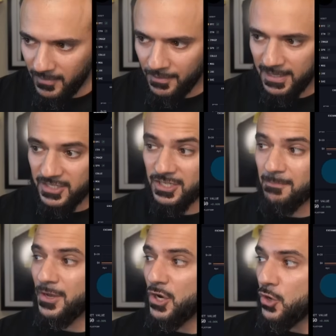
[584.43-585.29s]
there's some
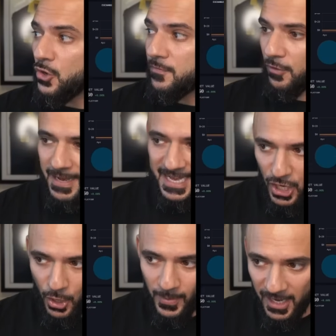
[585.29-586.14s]
maneuvering
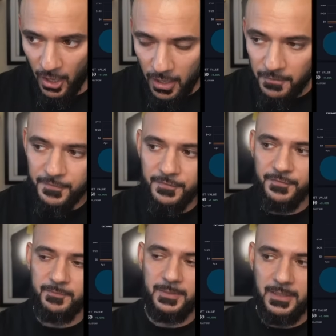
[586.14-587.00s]
going off,
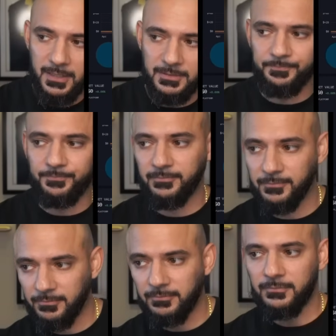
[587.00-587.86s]
but
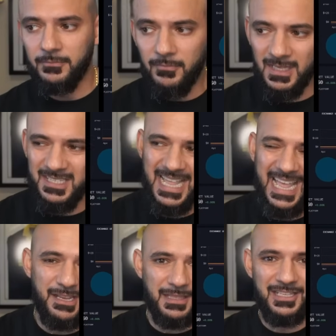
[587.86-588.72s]
Is there
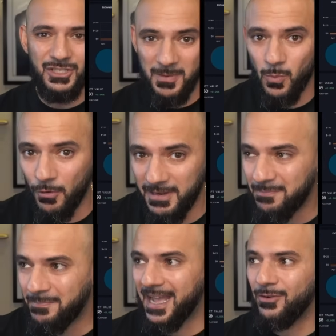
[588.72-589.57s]
anything to be worried
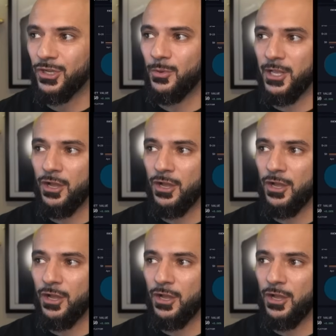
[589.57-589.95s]
about going over